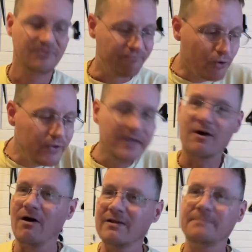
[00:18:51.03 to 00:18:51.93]
Booty
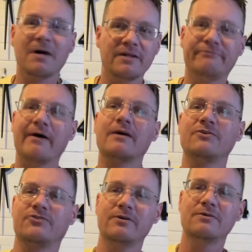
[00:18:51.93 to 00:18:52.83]
calling
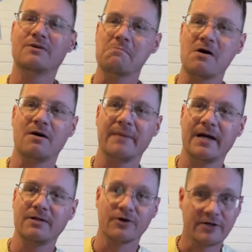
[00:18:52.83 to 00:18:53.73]
motherfuckers too. Come on,
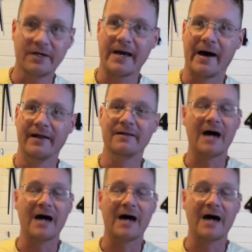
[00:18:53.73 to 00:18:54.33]
man. They're good at it.